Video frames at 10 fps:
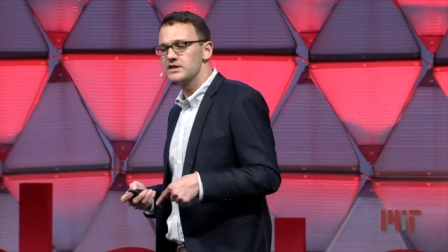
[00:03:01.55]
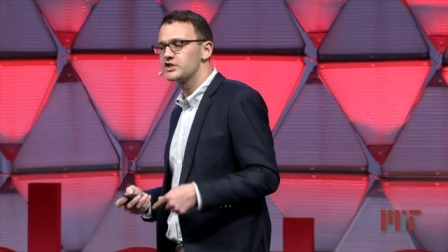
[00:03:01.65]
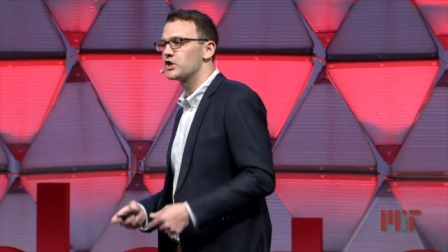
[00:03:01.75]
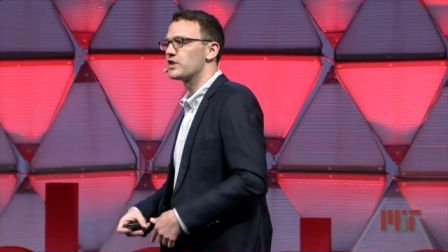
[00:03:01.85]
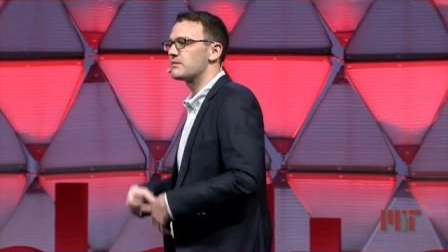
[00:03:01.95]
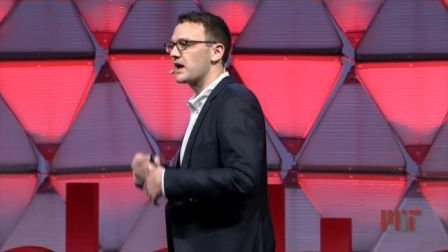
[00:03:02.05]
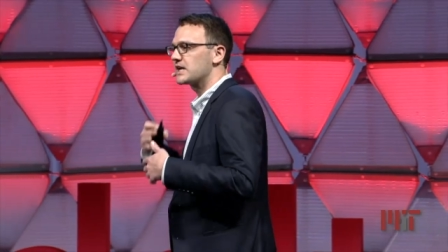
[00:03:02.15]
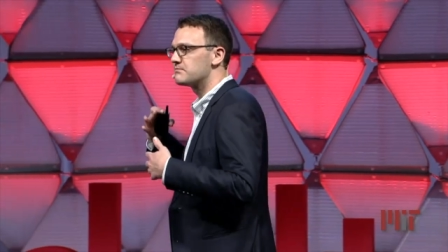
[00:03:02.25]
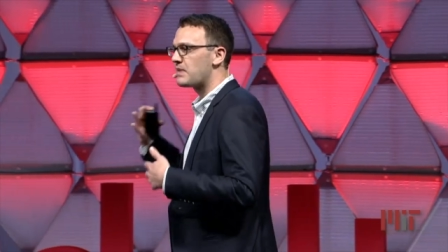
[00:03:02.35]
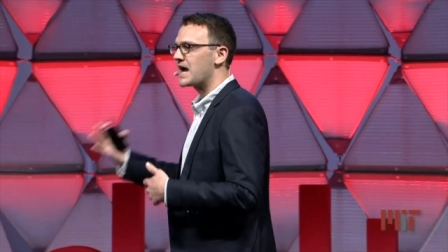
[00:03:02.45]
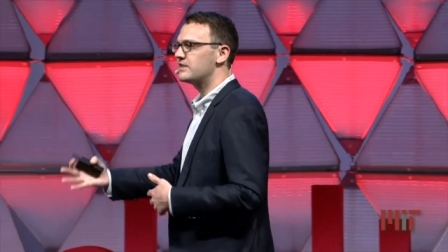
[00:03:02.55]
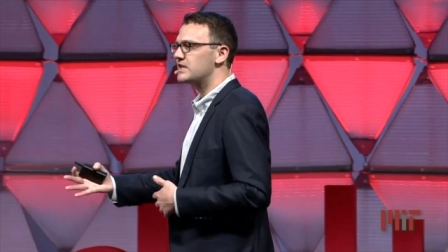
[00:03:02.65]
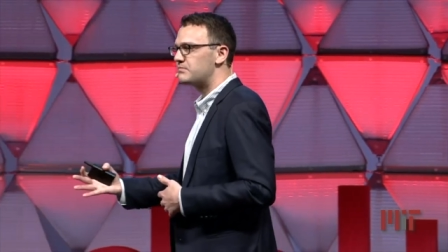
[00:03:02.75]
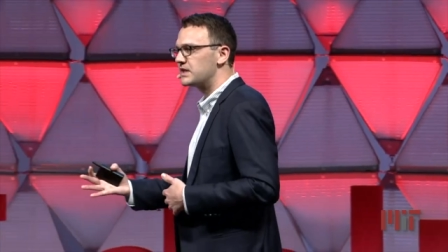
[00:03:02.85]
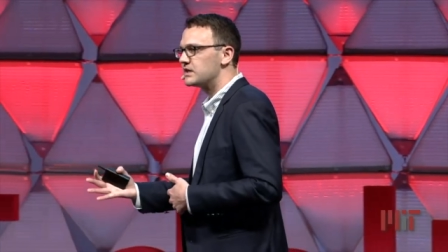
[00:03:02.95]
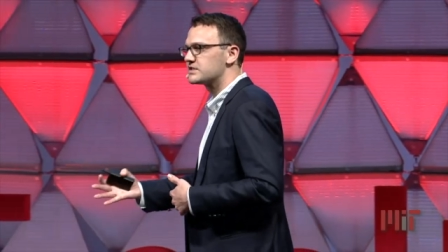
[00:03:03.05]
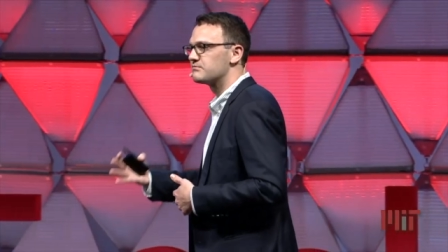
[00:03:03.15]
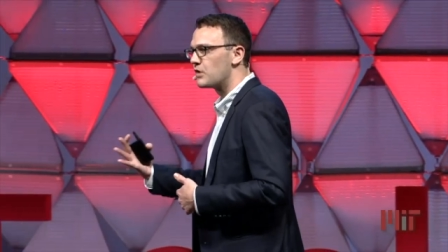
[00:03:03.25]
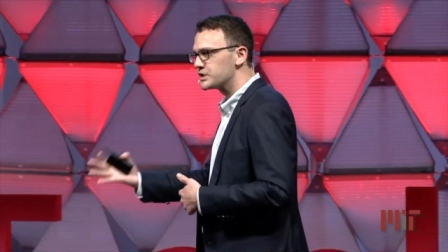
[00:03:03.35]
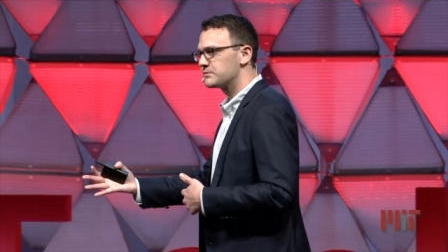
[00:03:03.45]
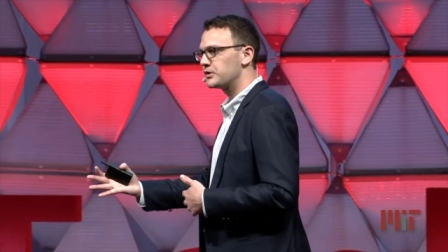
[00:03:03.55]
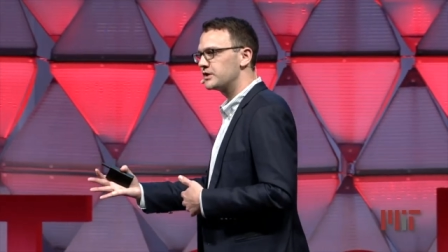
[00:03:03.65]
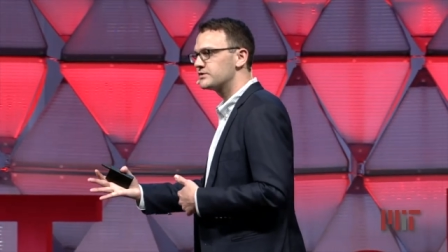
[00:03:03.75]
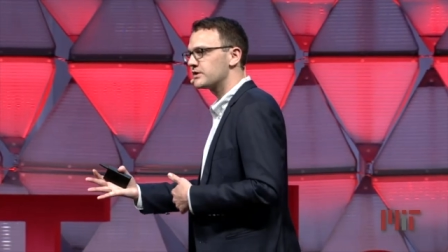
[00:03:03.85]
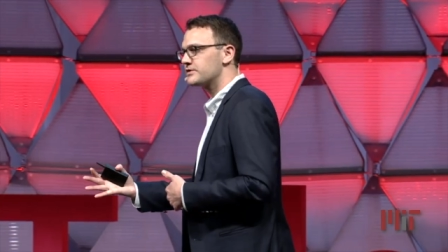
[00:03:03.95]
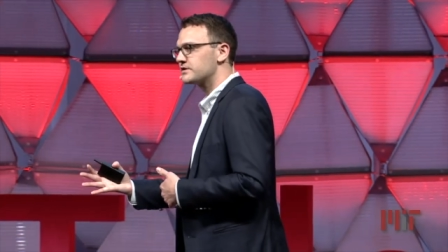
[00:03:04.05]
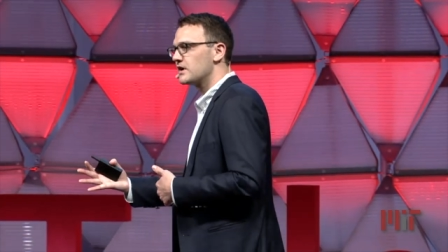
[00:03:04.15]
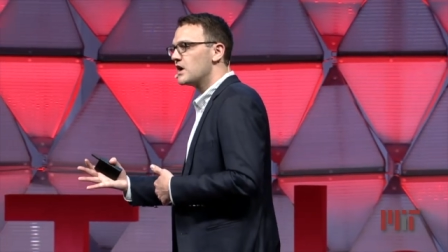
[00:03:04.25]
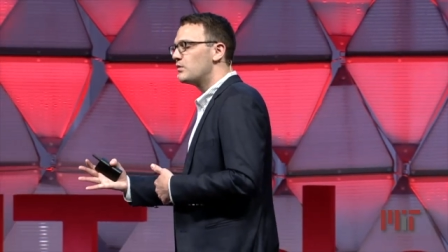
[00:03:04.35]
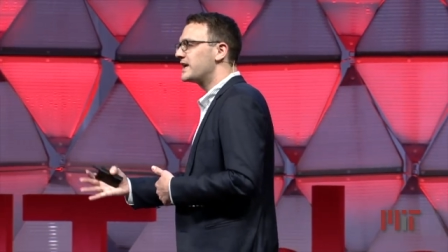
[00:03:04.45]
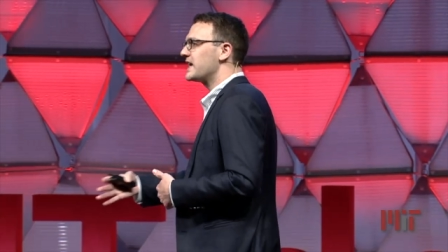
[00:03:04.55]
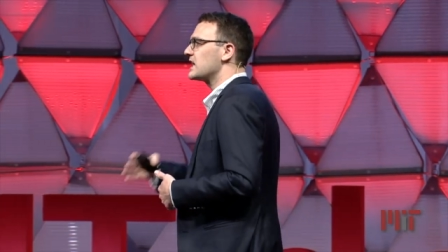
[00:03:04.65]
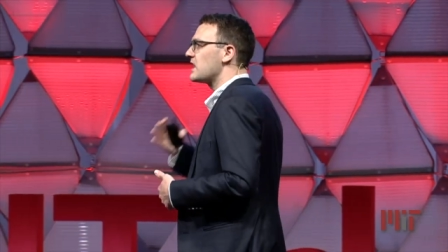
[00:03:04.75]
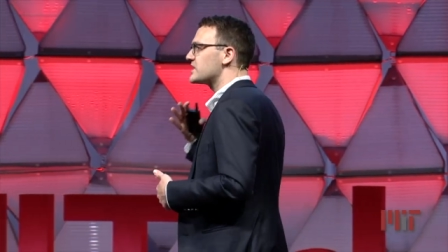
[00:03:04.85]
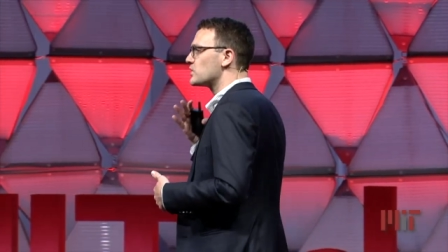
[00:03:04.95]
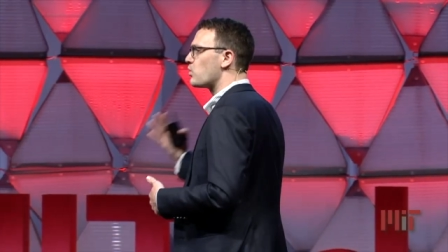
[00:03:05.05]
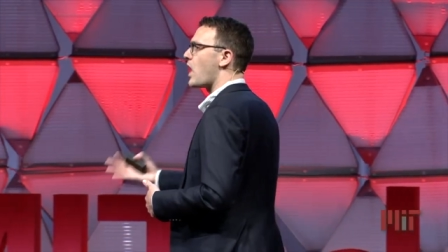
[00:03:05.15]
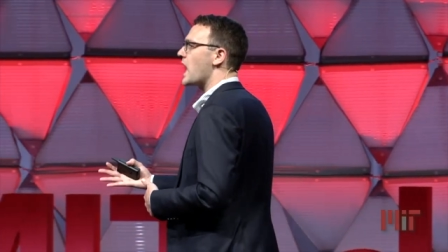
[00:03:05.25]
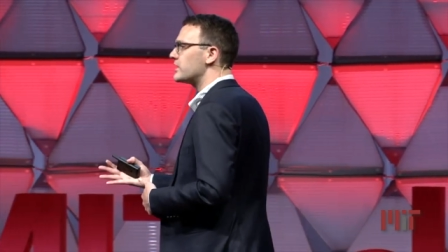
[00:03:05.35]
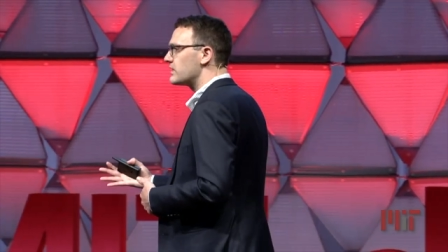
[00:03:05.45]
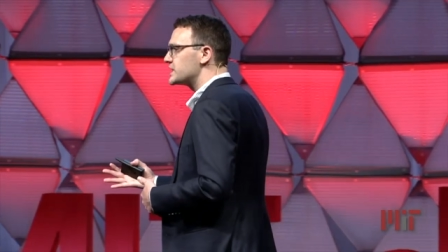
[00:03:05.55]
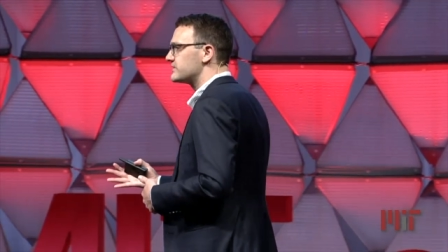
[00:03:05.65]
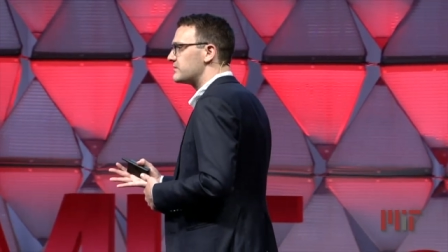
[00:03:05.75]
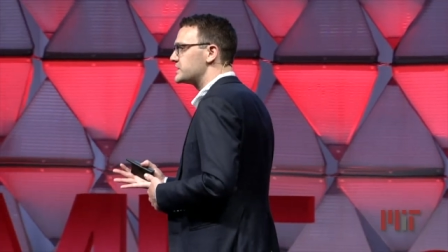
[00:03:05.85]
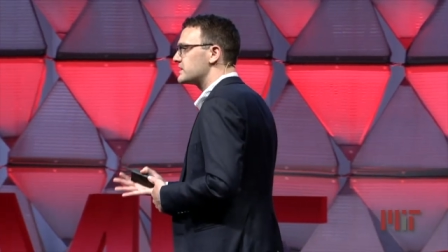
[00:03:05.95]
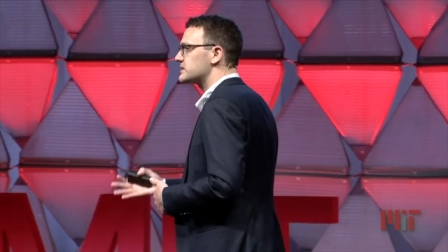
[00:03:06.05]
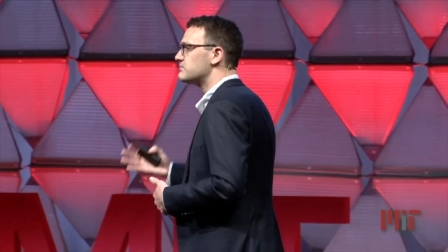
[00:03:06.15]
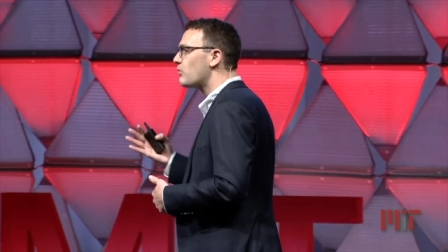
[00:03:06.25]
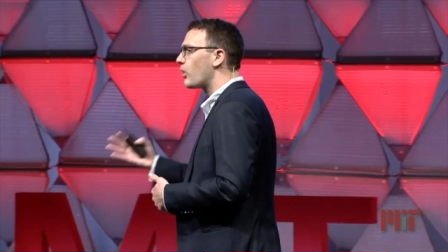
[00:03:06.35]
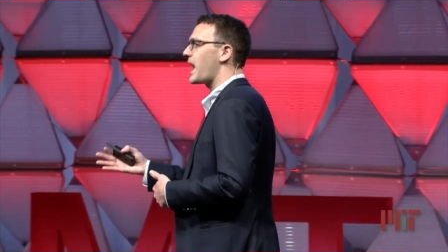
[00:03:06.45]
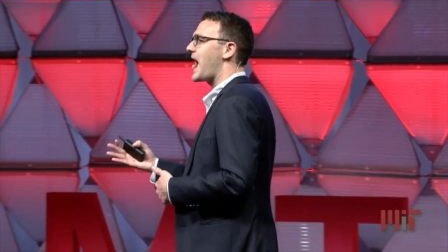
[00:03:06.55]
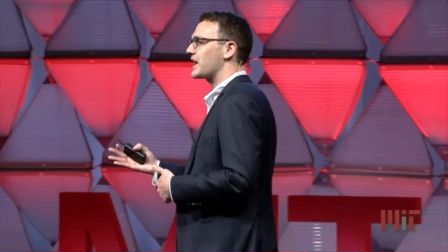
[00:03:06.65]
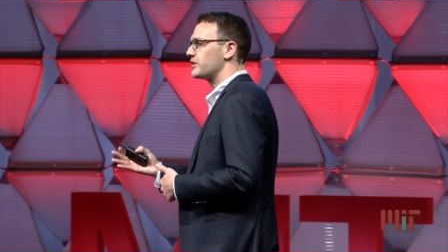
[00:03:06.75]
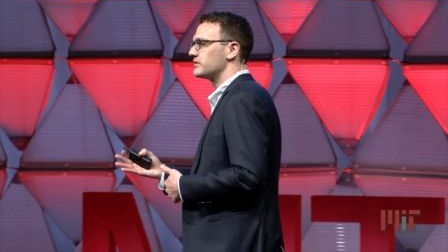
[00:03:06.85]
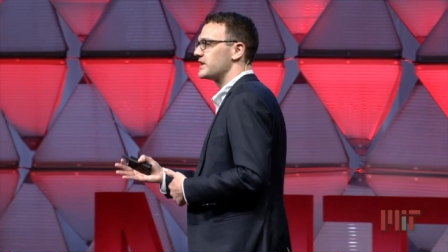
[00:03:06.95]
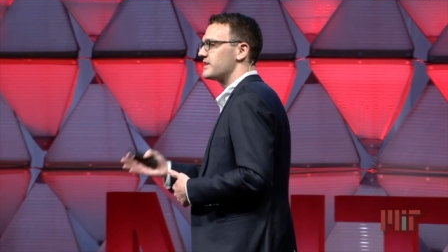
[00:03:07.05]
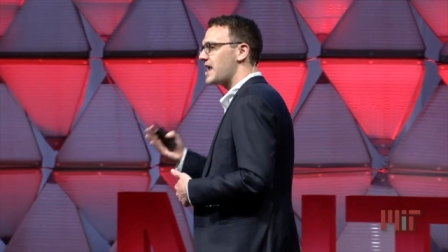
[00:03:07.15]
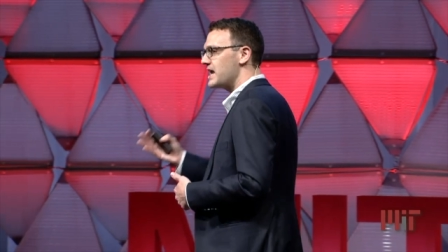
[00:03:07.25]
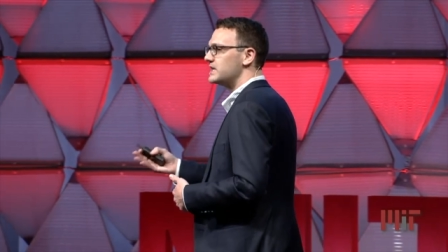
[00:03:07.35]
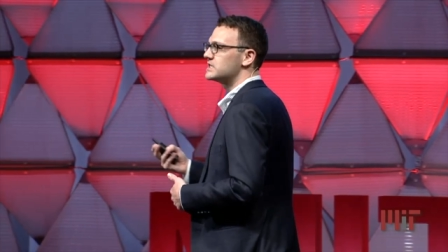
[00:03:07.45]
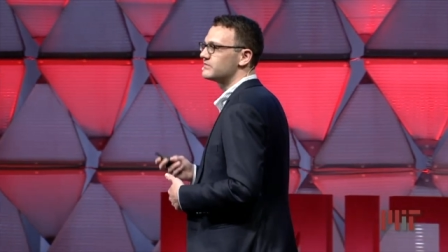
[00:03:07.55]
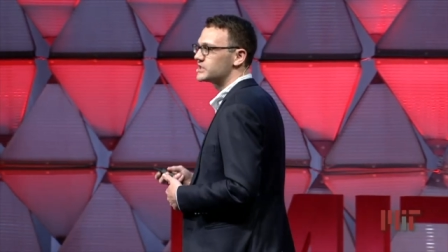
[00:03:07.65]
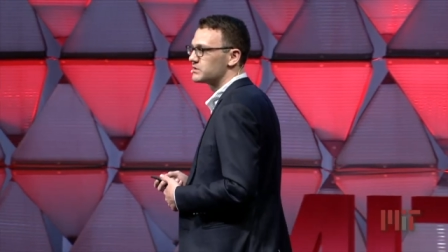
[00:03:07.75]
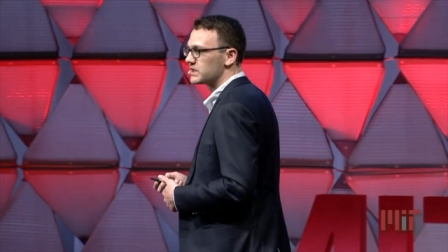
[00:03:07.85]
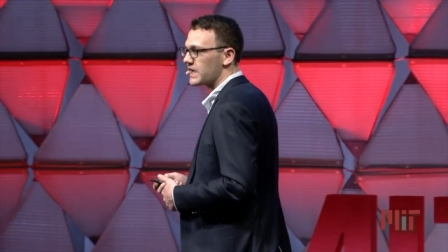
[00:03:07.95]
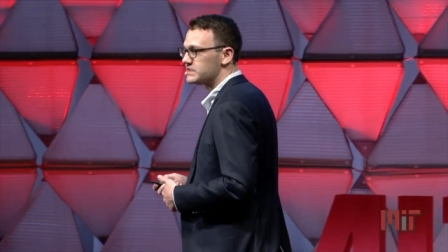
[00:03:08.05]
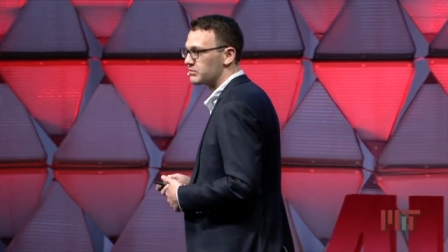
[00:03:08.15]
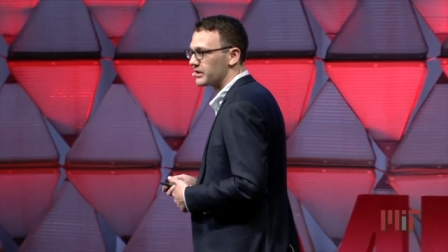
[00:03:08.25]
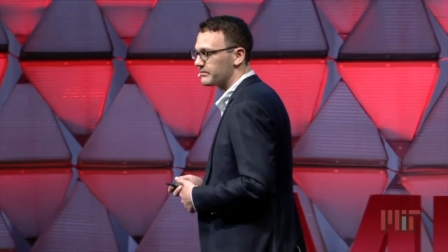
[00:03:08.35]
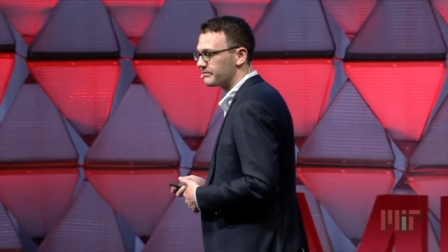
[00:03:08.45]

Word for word: shown that by combining the opinions of multiple users, we can analyze a wide range of images more accurately than any individual expert.